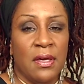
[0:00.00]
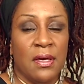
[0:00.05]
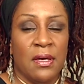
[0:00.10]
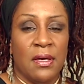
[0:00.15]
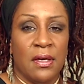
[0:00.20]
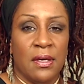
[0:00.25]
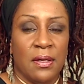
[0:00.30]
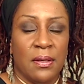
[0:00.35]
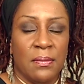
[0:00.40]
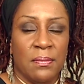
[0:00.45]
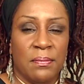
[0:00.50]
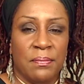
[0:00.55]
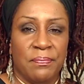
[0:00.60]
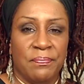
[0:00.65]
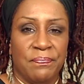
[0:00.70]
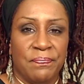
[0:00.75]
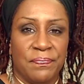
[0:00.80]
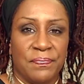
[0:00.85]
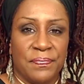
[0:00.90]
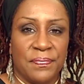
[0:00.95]

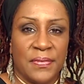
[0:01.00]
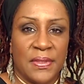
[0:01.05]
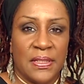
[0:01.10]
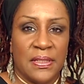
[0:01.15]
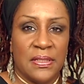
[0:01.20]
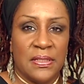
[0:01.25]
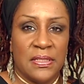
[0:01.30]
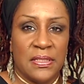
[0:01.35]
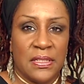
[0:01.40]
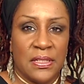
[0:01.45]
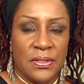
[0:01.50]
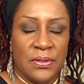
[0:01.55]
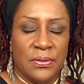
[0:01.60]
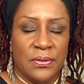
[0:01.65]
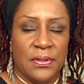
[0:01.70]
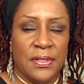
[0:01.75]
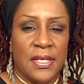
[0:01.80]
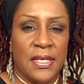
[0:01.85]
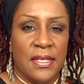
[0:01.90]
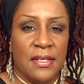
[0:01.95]

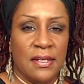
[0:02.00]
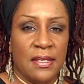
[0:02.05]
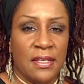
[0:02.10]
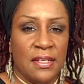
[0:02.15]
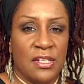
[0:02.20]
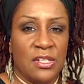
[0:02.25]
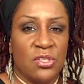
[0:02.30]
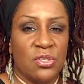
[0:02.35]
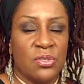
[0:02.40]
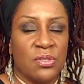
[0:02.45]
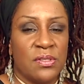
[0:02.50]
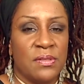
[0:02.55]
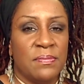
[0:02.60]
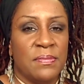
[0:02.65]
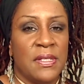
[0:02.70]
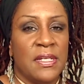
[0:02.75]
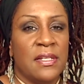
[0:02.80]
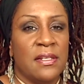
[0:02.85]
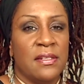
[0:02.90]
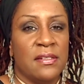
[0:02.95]
And it took some
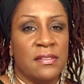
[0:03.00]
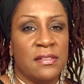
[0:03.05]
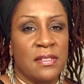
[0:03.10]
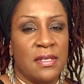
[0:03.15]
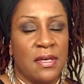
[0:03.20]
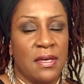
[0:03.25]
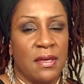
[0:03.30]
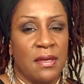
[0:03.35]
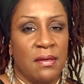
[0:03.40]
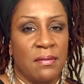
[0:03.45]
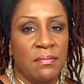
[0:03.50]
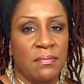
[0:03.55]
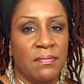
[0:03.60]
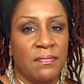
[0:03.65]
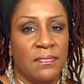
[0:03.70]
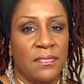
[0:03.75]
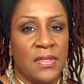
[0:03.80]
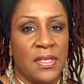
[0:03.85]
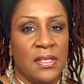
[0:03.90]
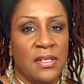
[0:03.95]
healing time,
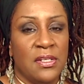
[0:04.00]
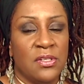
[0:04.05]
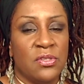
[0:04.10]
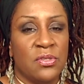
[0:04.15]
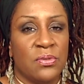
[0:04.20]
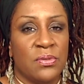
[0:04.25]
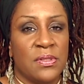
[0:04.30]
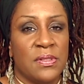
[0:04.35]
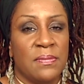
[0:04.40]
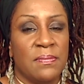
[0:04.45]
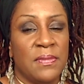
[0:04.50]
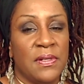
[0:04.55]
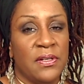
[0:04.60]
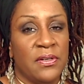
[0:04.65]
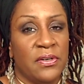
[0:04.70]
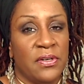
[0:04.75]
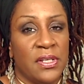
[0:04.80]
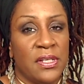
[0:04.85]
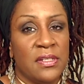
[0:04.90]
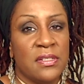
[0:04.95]
and it took some
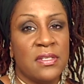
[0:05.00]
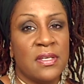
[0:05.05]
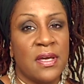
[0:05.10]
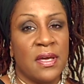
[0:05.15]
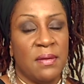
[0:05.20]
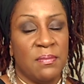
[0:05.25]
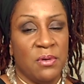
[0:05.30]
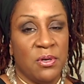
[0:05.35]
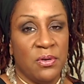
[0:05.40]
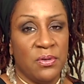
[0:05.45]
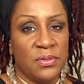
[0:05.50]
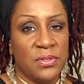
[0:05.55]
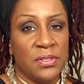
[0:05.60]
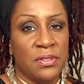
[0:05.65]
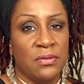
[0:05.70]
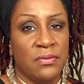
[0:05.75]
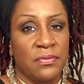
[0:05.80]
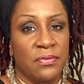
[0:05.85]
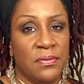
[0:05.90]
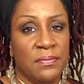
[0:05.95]
learning time
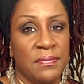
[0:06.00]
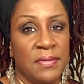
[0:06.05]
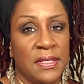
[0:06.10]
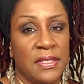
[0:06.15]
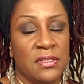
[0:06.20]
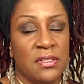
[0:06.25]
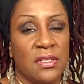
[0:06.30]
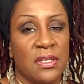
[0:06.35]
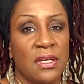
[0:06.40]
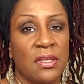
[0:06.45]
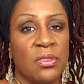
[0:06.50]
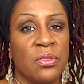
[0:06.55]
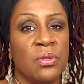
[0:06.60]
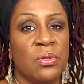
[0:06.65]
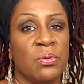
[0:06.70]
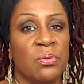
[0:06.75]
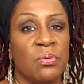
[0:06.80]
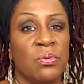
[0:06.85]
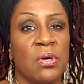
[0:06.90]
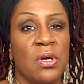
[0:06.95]
also for me to get
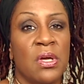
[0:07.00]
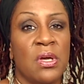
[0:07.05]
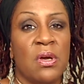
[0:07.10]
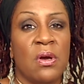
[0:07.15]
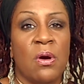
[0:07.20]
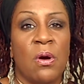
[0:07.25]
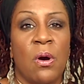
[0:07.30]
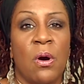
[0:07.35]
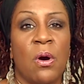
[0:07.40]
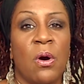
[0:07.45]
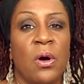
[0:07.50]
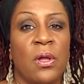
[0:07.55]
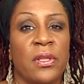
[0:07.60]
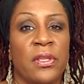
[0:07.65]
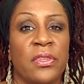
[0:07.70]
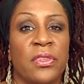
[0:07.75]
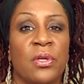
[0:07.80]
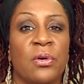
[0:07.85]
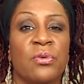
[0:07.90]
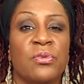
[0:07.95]
through all
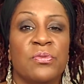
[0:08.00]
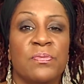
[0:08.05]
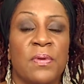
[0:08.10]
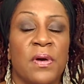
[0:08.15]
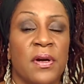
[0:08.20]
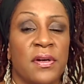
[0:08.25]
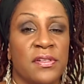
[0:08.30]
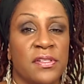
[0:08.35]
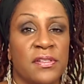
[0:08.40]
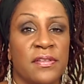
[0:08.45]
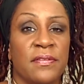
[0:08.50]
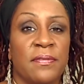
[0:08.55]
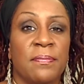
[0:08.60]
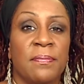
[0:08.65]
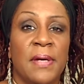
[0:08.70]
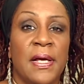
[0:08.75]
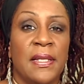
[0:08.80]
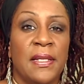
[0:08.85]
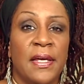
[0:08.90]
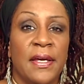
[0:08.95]
of those parts of
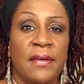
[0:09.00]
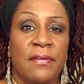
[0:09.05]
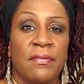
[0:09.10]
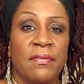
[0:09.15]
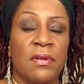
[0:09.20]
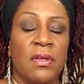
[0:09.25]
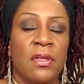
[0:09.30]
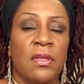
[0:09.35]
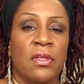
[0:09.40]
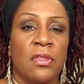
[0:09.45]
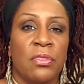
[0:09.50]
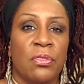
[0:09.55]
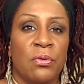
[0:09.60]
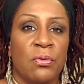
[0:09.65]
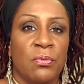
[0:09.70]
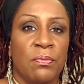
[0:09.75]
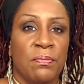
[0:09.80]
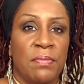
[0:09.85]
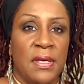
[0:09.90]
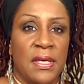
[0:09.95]
my life,
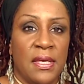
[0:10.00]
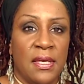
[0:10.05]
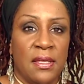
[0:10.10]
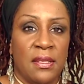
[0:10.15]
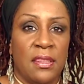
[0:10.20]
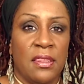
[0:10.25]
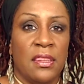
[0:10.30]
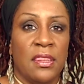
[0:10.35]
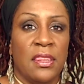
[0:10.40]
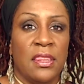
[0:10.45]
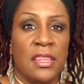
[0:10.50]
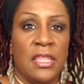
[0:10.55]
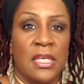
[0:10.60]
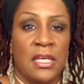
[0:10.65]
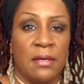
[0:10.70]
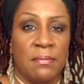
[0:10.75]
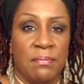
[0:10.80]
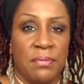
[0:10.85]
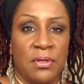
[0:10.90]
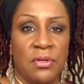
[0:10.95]
through being
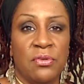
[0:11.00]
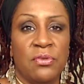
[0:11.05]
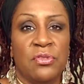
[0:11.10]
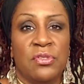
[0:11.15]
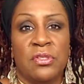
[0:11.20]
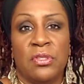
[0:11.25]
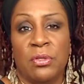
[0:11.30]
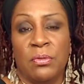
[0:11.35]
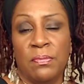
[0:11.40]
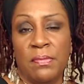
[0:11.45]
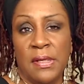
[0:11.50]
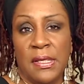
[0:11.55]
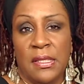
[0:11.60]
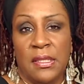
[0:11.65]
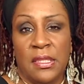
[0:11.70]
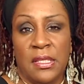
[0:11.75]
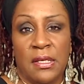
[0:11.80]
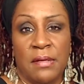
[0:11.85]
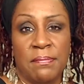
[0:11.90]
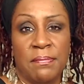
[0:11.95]
the abused, through
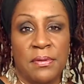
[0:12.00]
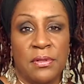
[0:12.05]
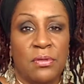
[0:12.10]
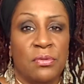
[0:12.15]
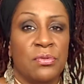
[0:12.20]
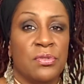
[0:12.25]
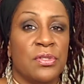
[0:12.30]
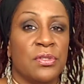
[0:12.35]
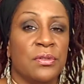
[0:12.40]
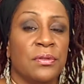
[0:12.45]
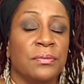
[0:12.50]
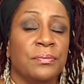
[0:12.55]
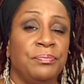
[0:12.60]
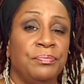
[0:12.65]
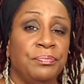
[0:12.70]
being the abuser,